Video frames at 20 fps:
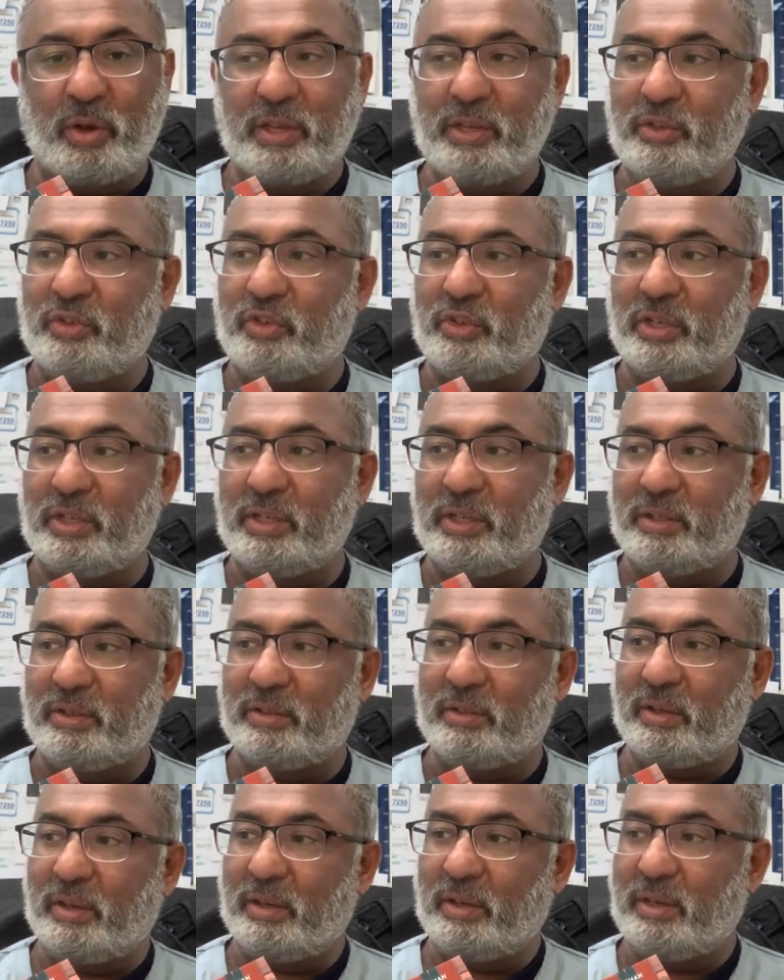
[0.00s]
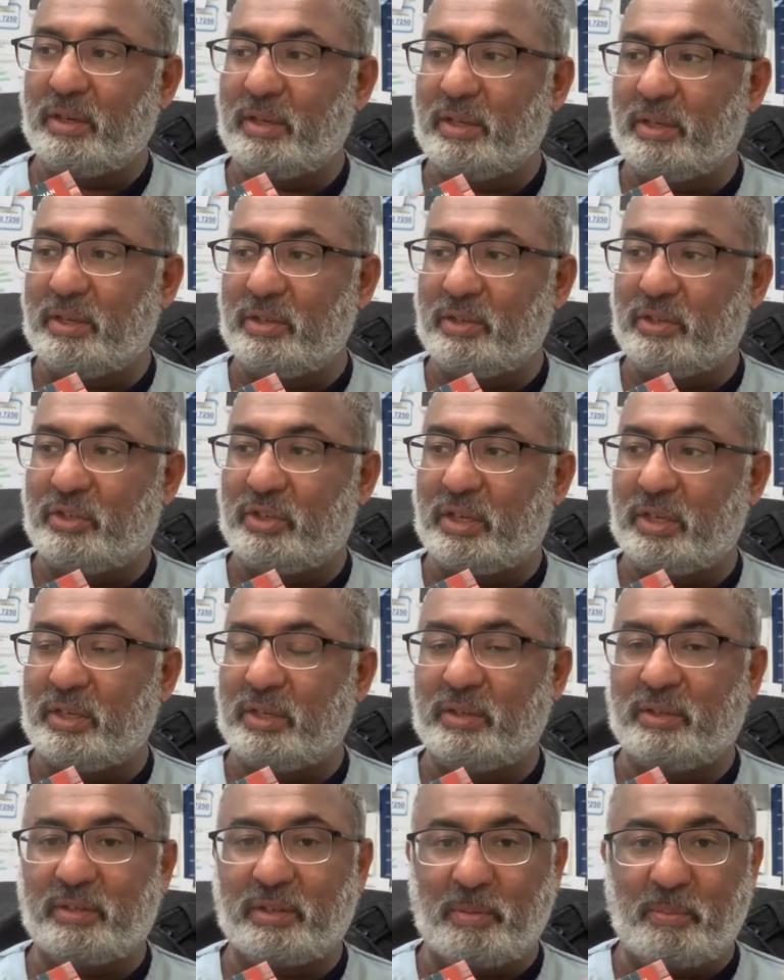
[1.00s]
she's
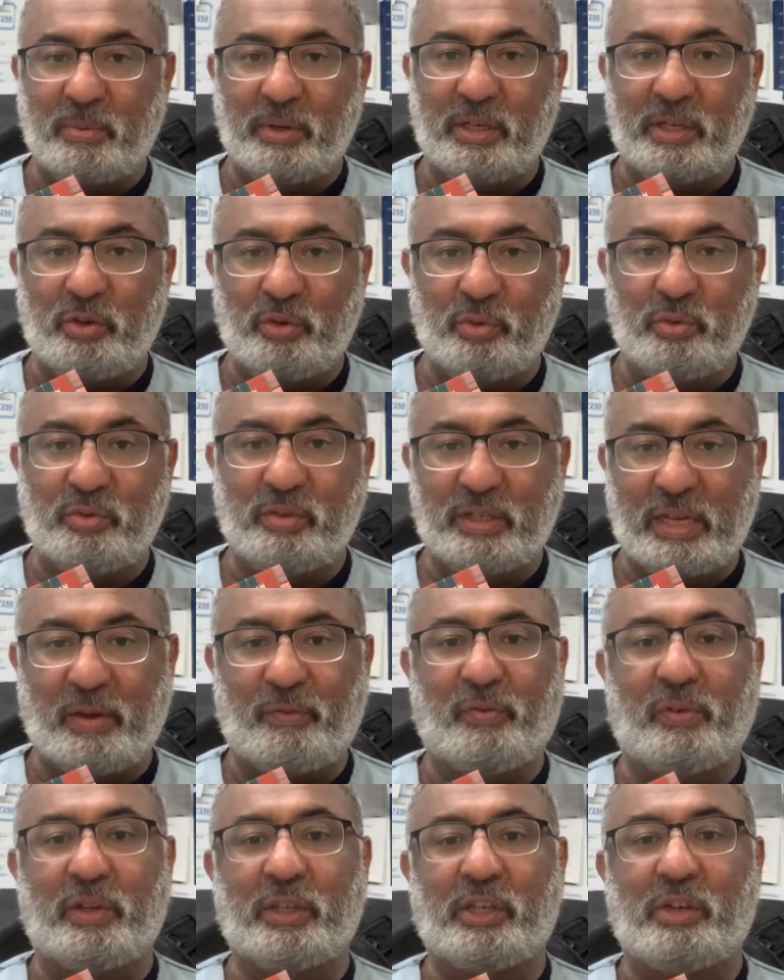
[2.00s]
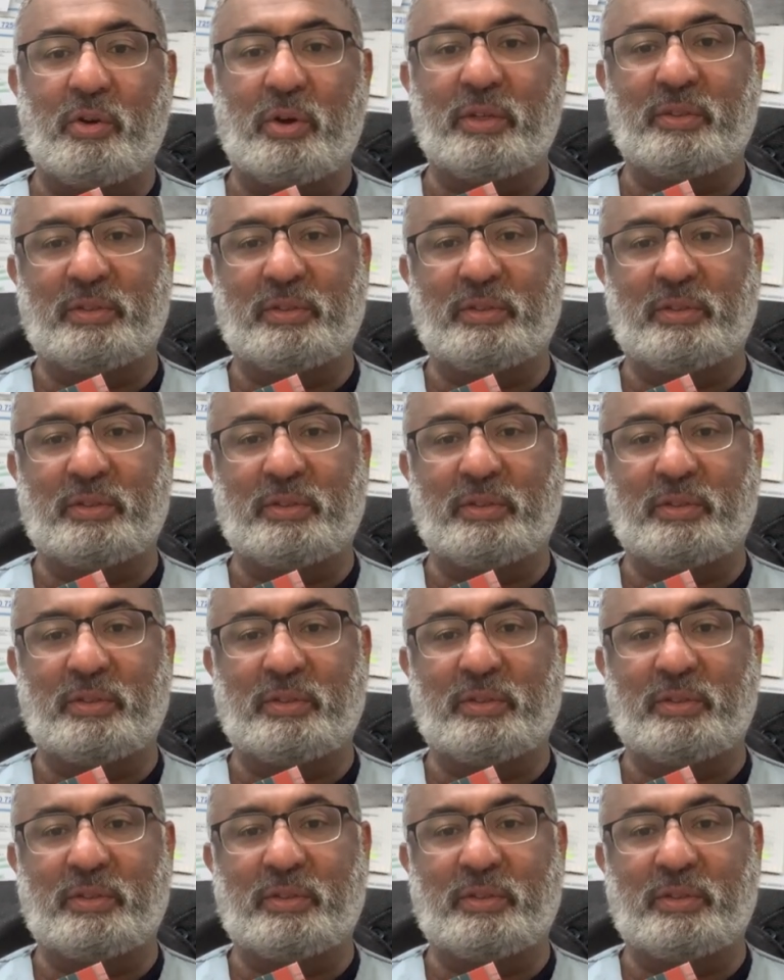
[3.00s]
somebody who's definitely got a